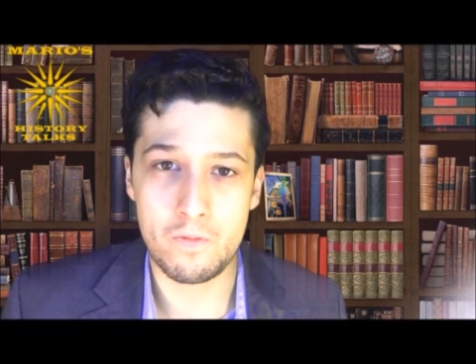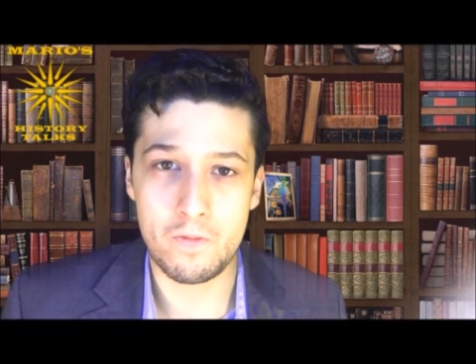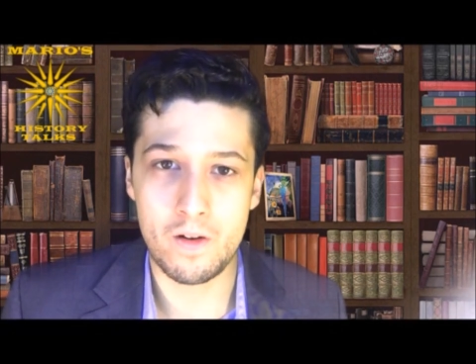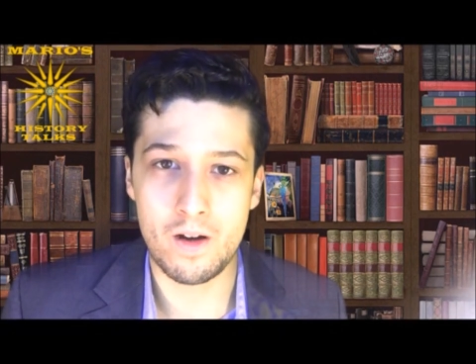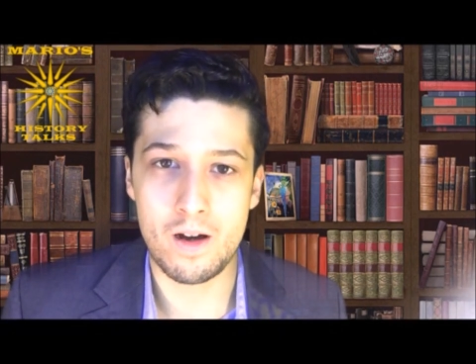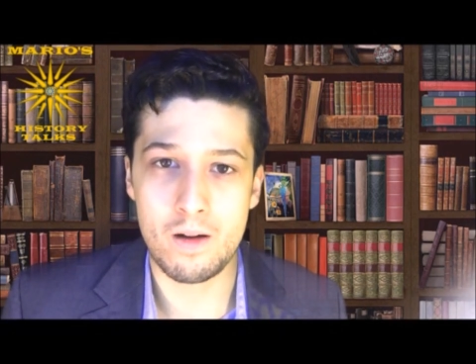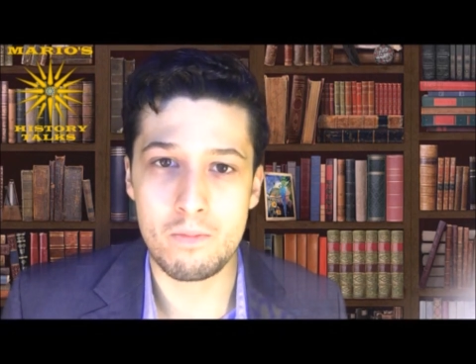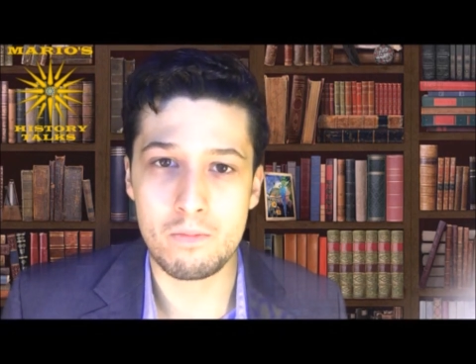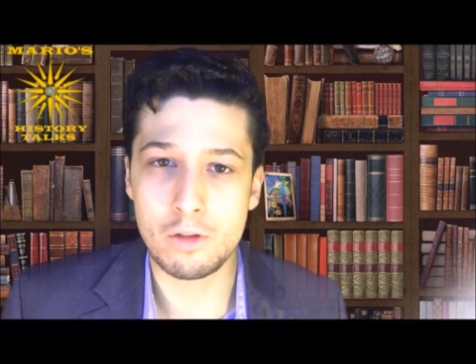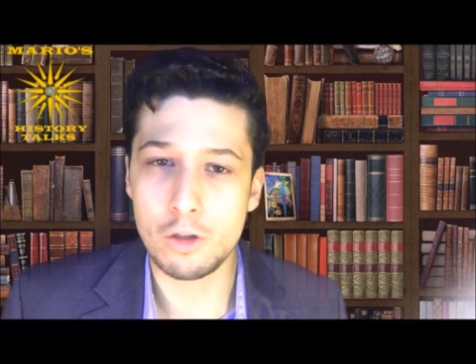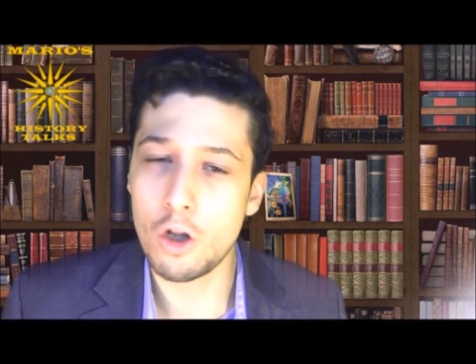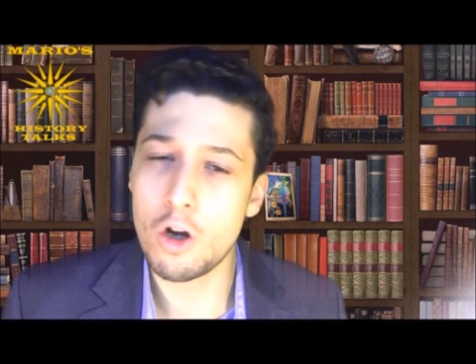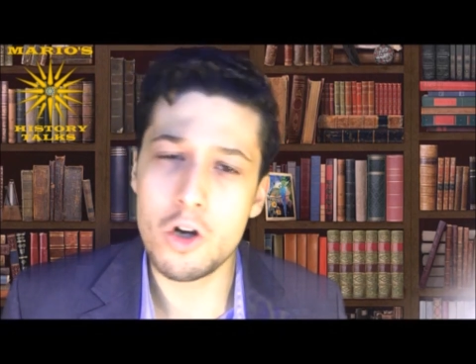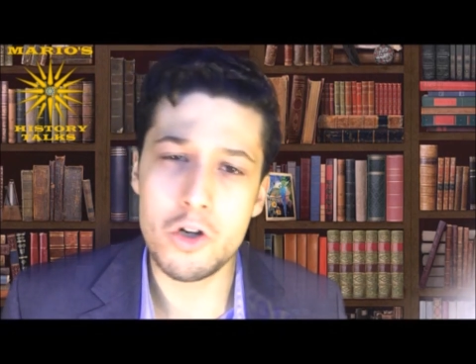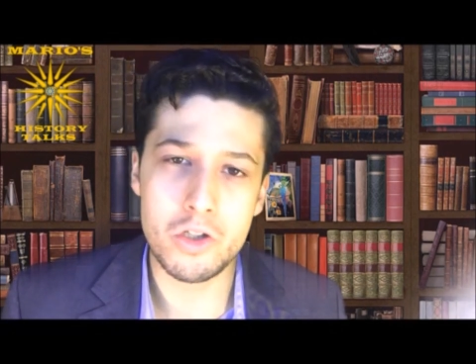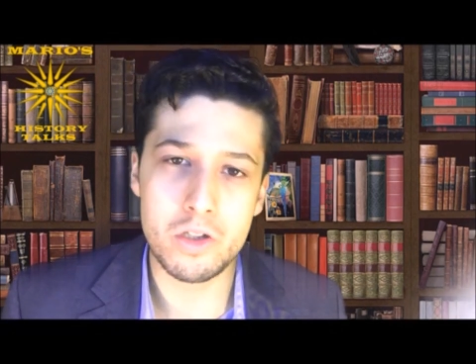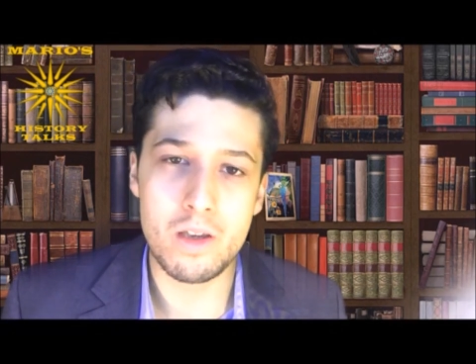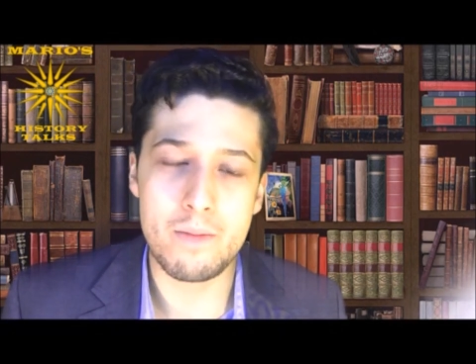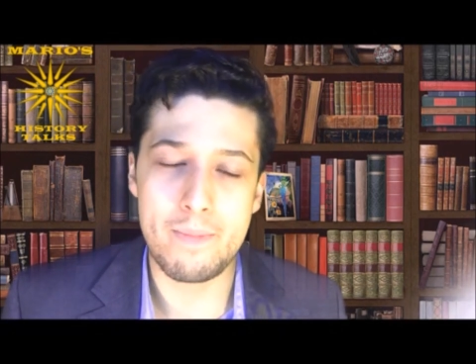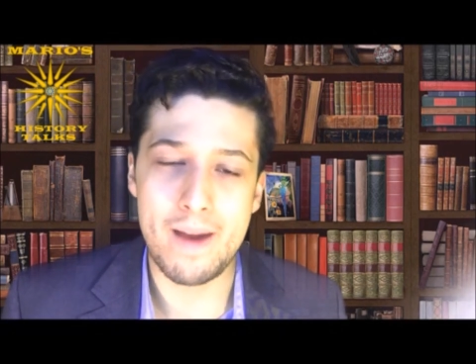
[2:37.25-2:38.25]
of
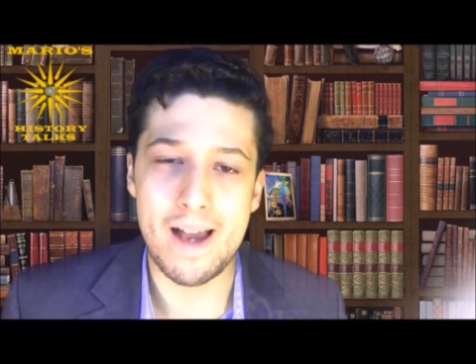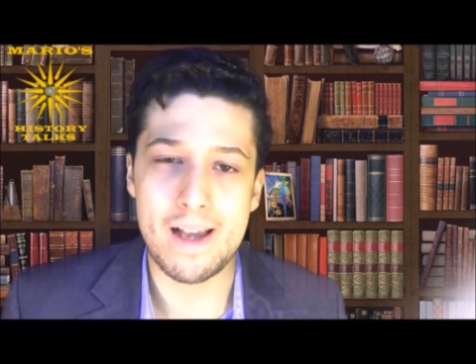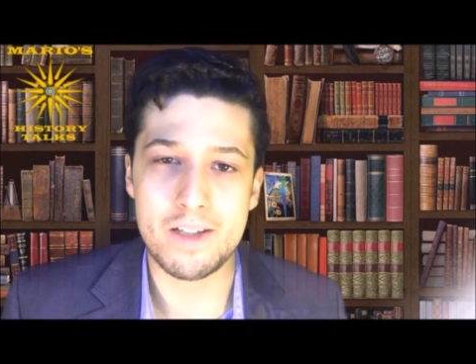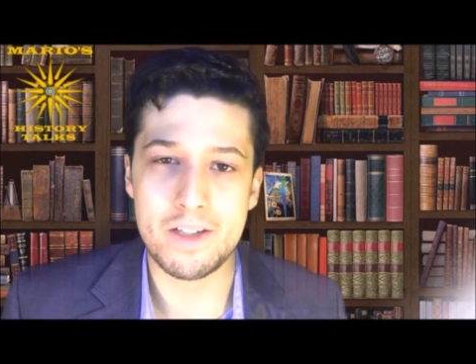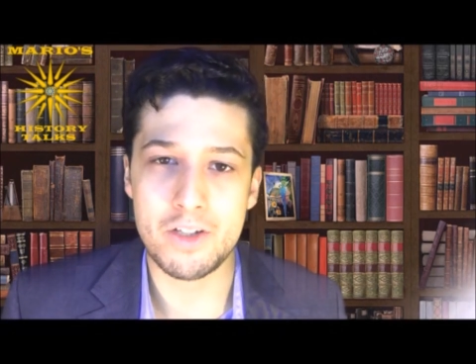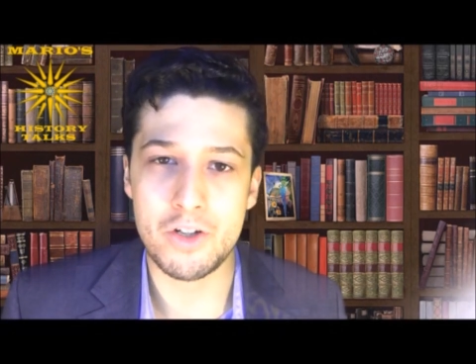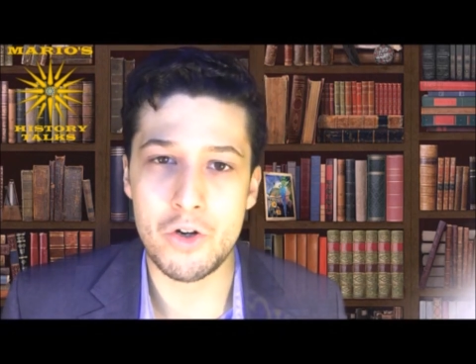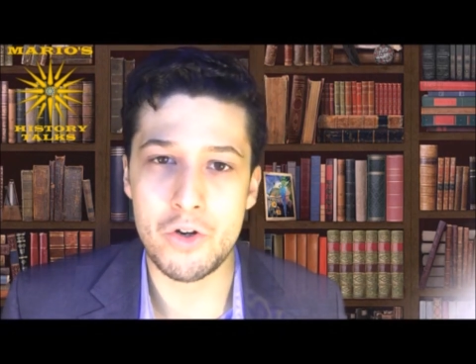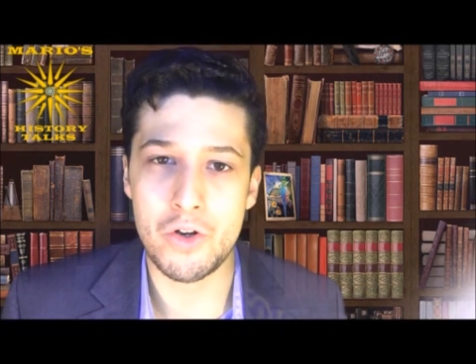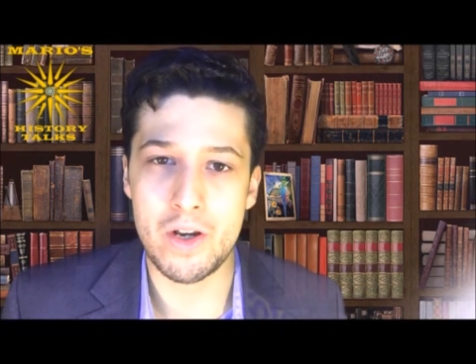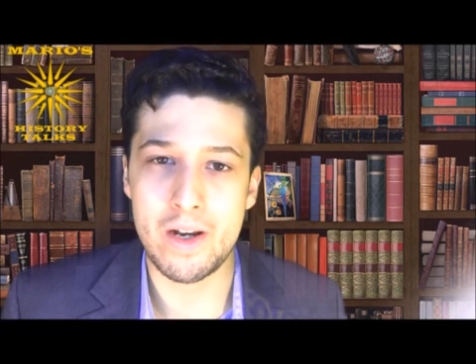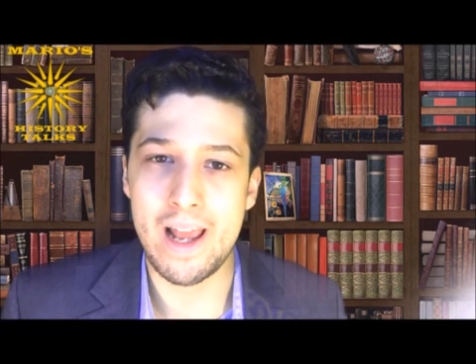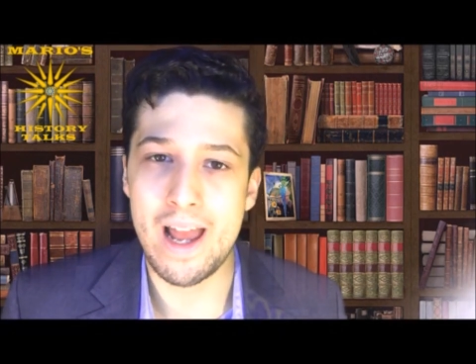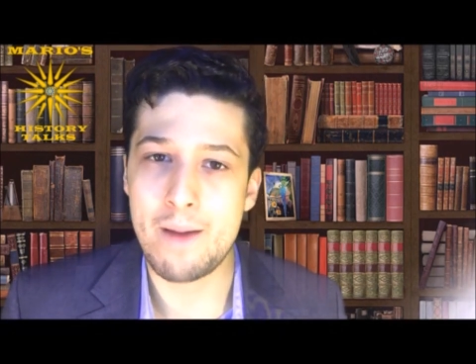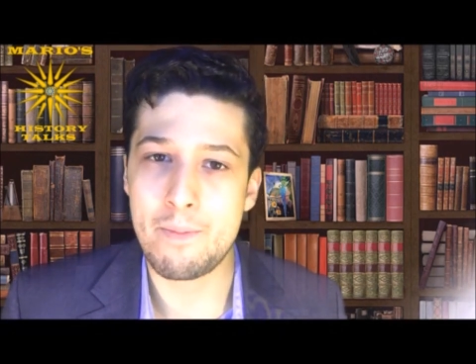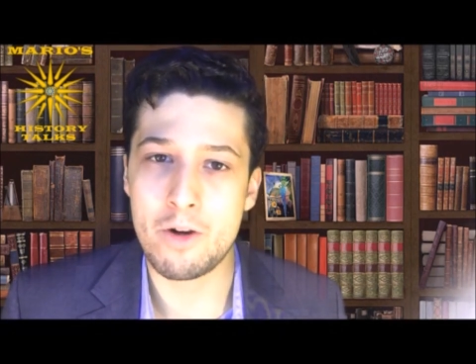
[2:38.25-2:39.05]
largely Macedonian